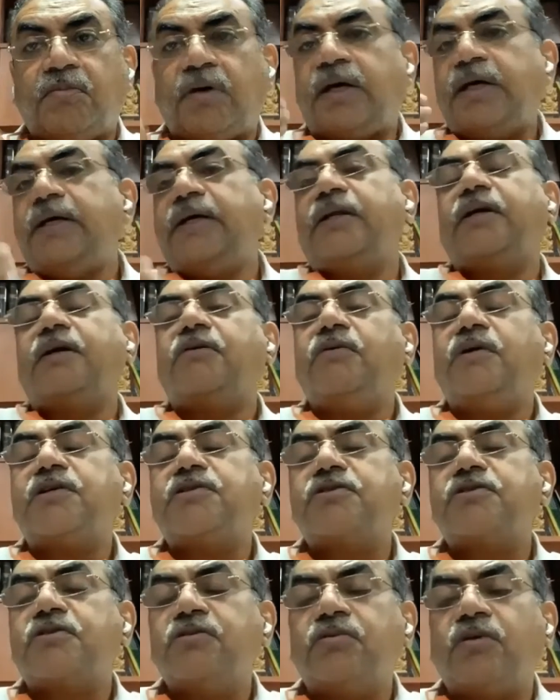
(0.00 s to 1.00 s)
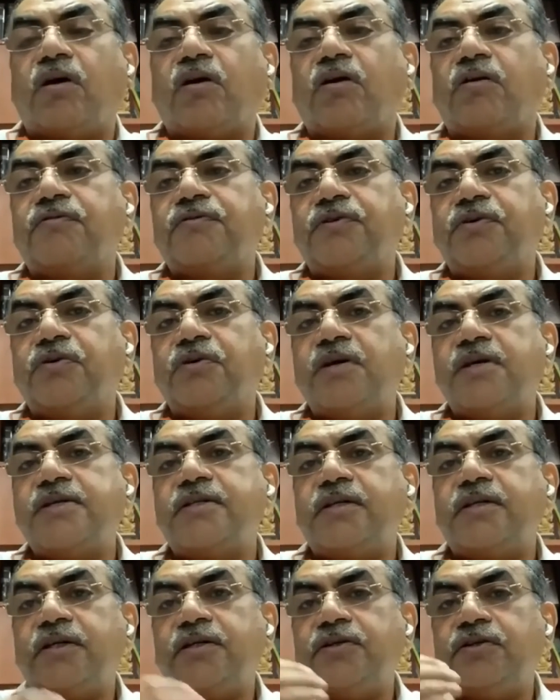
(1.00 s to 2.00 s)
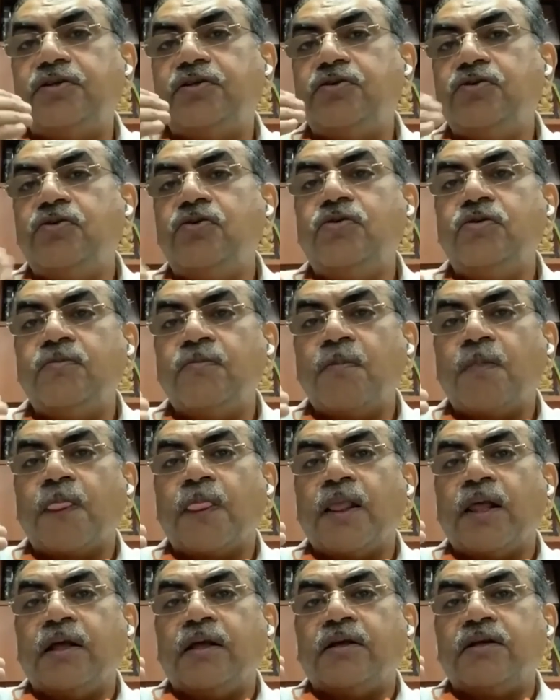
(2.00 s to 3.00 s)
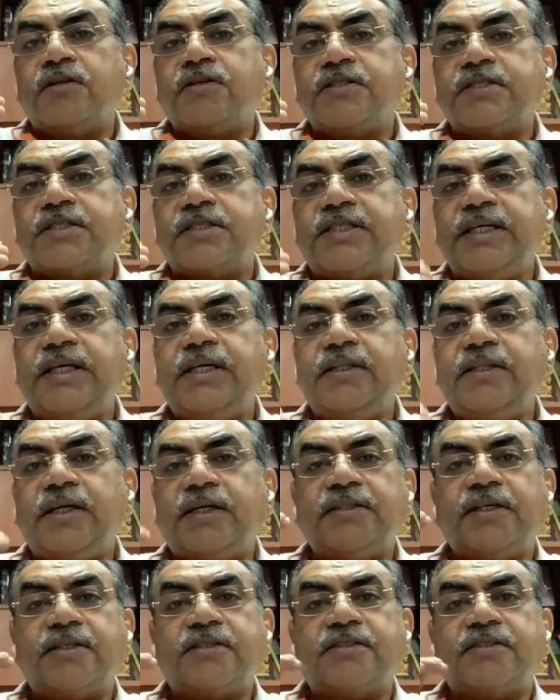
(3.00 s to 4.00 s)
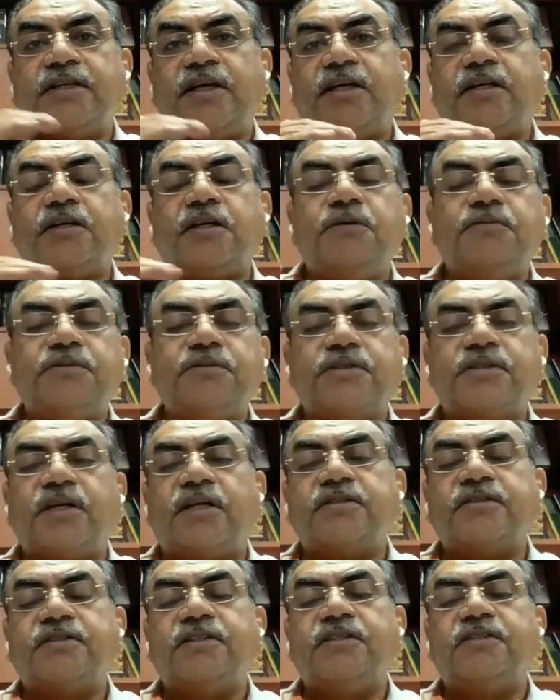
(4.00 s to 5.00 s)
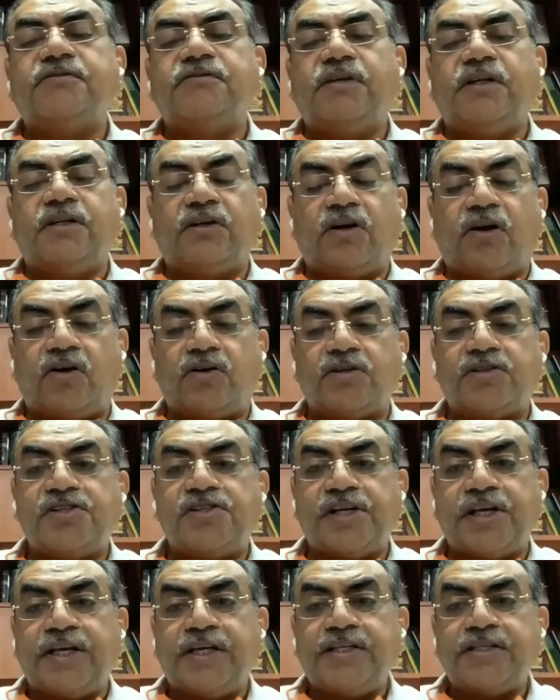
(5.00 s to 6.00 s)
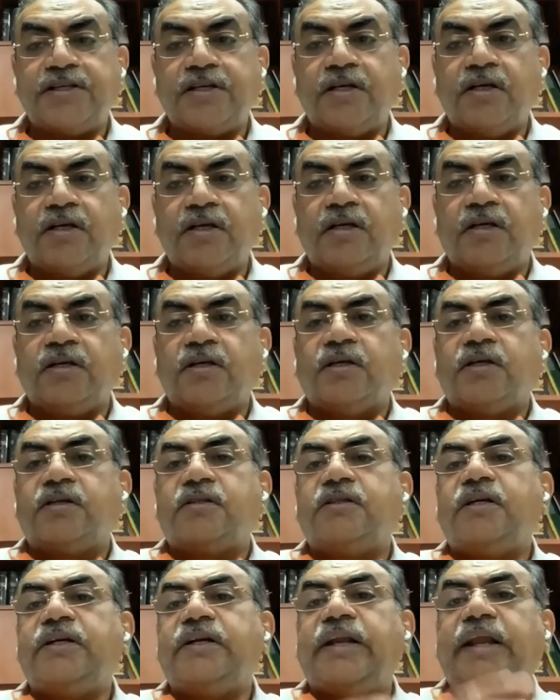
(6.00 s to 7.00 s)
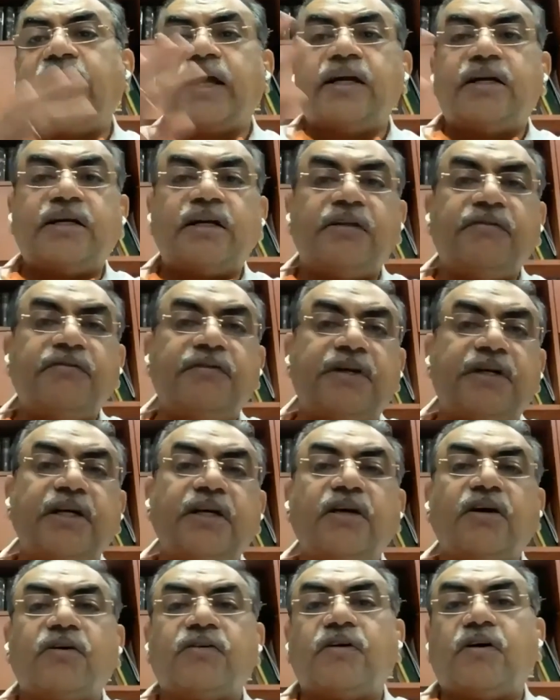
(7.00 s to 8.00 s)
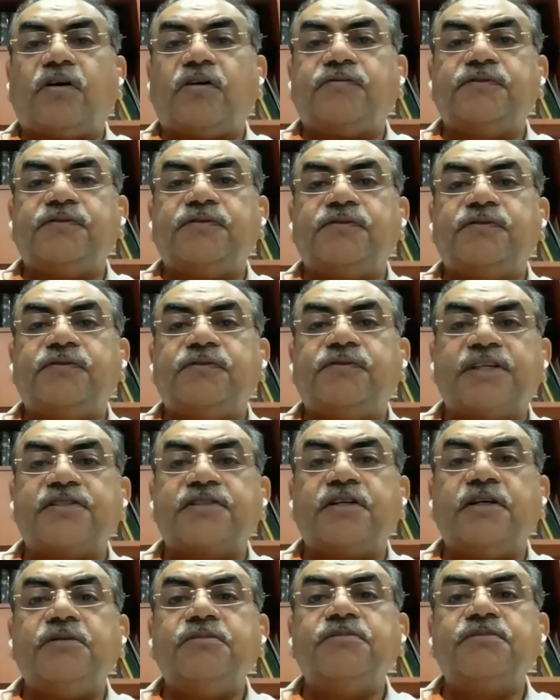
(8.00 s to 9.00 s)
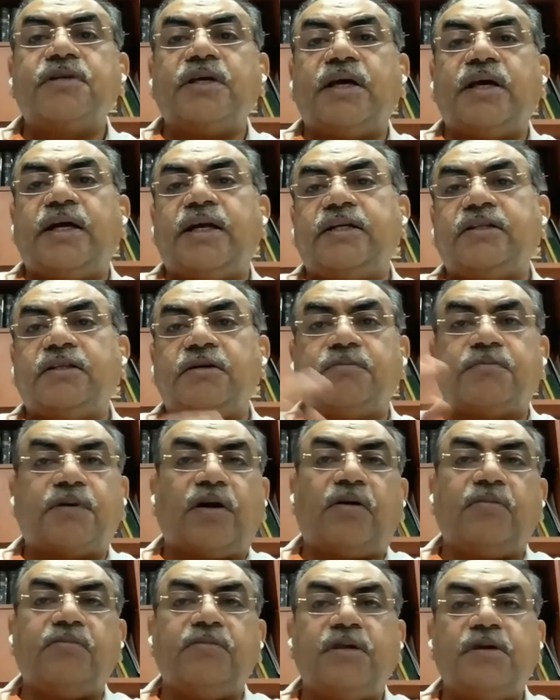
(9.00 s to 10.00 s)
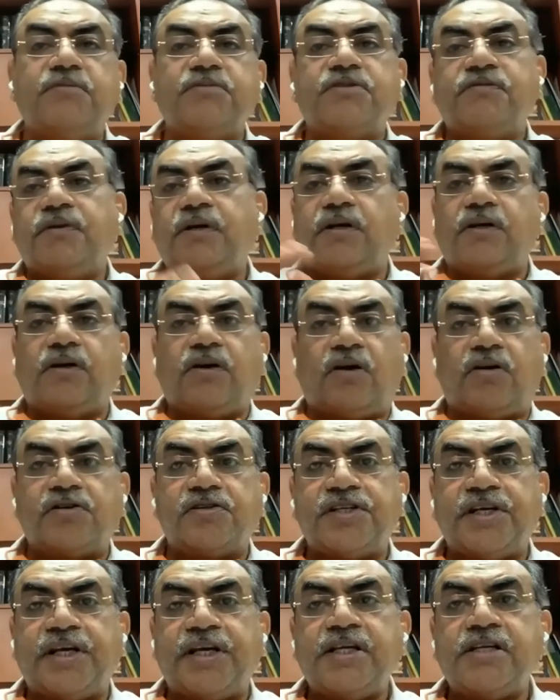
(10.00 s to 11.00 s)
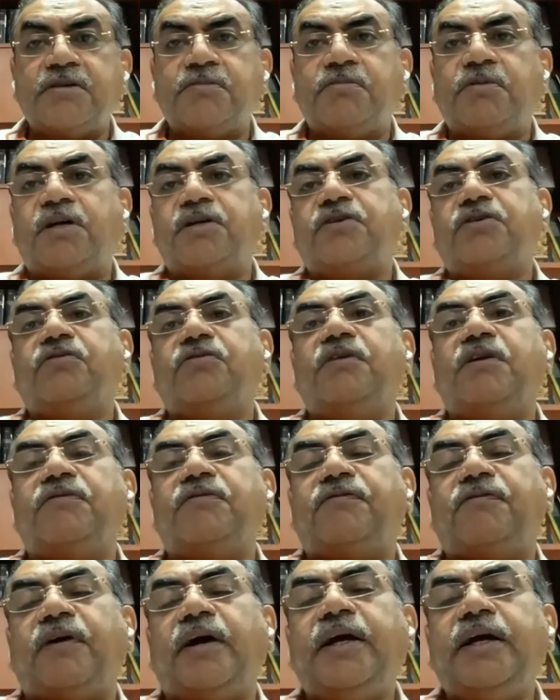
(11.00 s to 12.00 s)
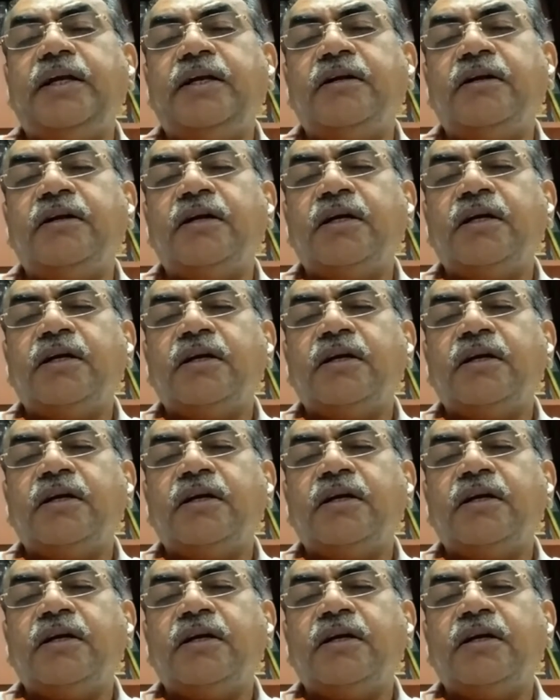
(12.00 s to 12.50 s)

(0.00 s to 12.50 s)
my request to all of you is that you see that the circumstances will not change. The negativity of the systems and the problems will not change, but you will find